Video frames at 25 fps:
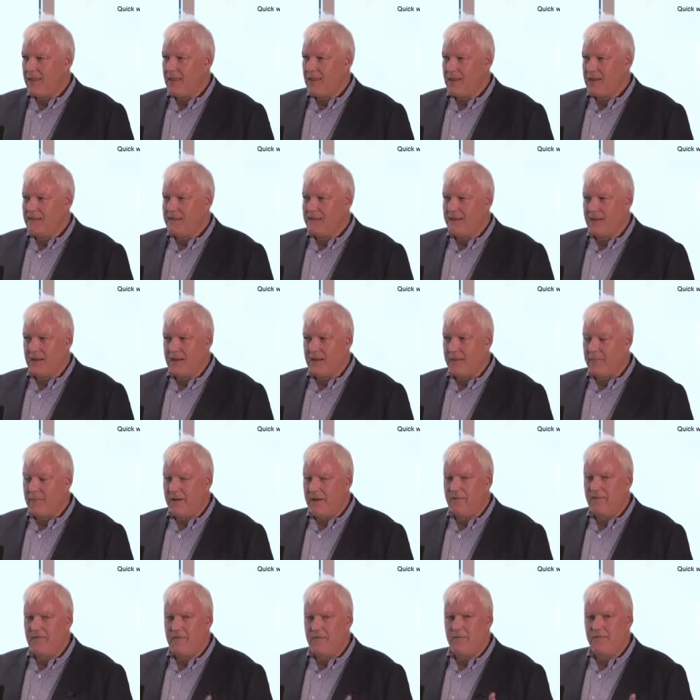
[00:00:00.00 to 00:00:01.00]
And,
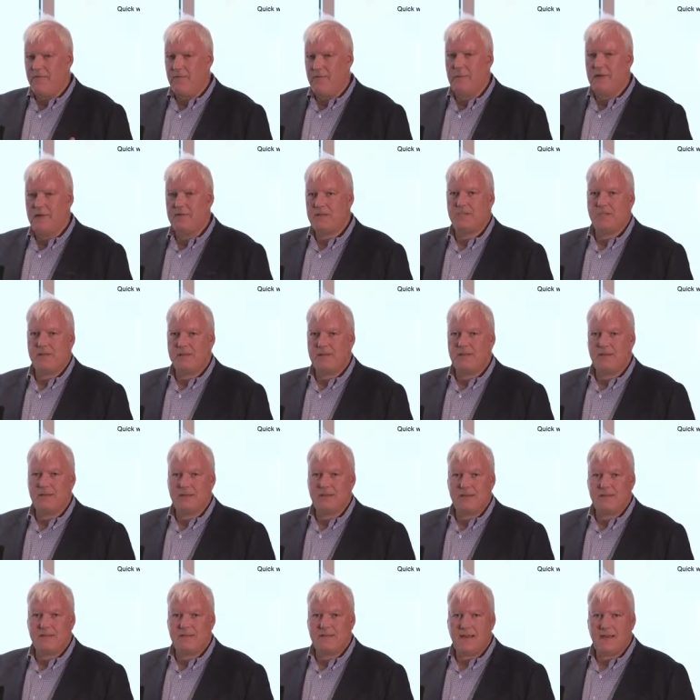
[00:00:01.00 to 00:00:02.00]
for most
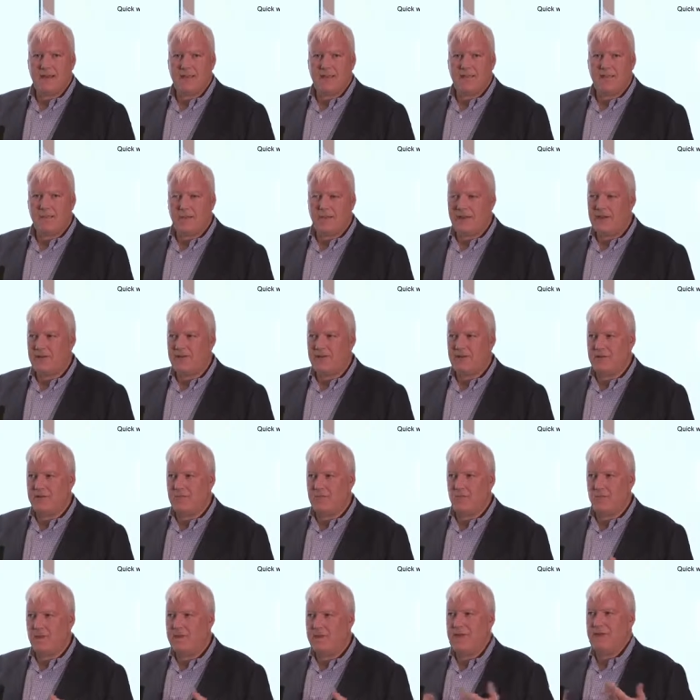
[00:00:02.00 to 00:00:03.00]
businesses, that information
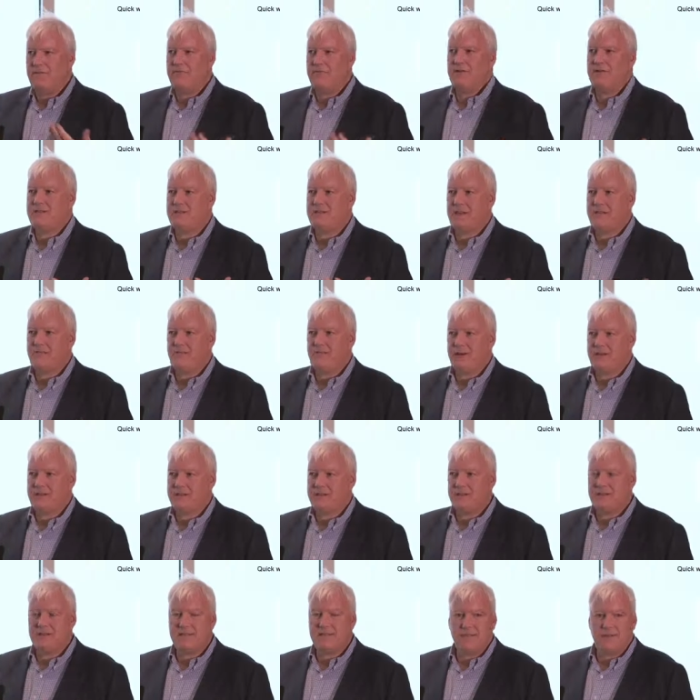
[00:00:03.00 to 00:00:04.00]
would never
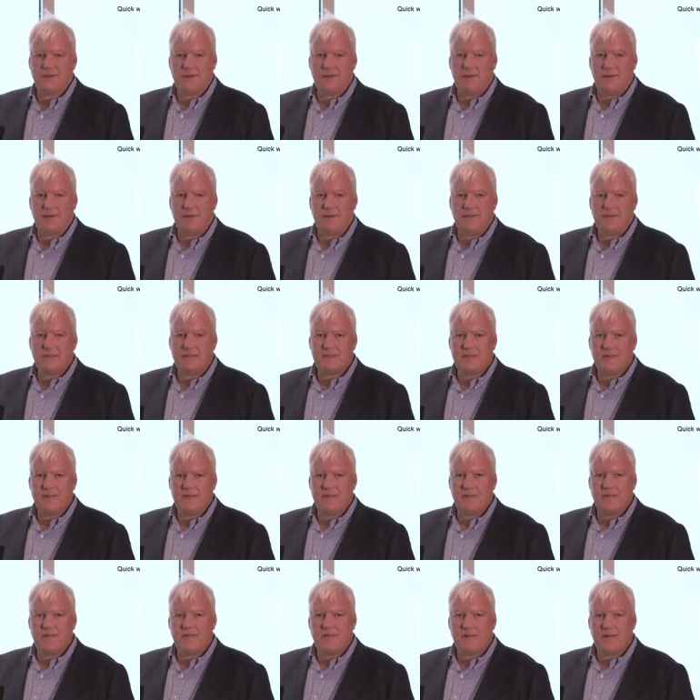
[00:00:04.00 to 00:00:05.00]
exist if you're doing it
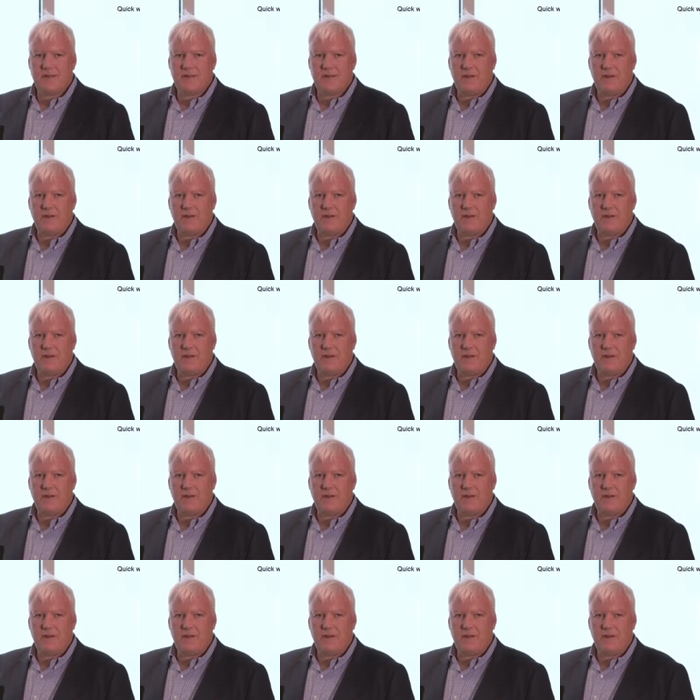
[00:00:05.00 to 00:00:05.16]
yourself.